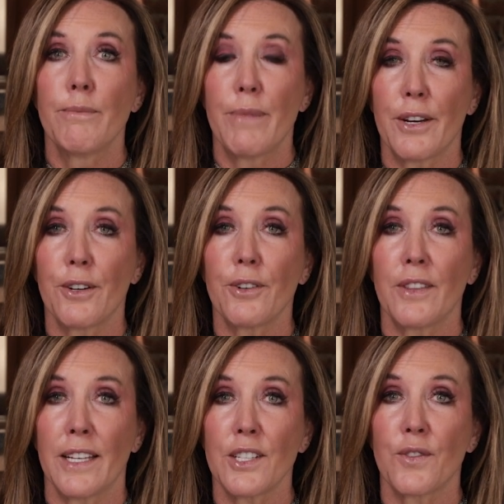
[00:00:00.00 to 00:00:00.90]
better
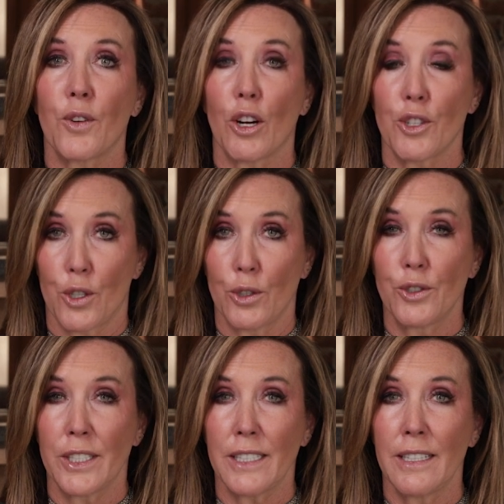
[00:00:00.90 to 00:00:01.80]
things for our
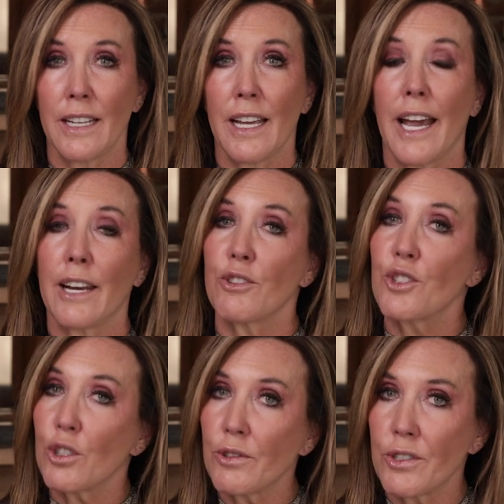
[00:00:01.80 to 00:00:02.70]
children and our
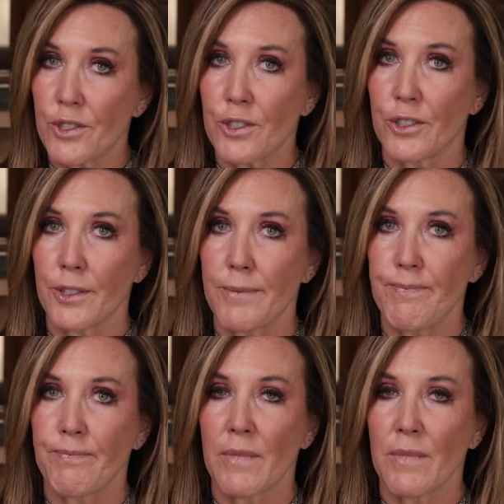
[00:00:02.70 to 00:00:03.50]
children's children.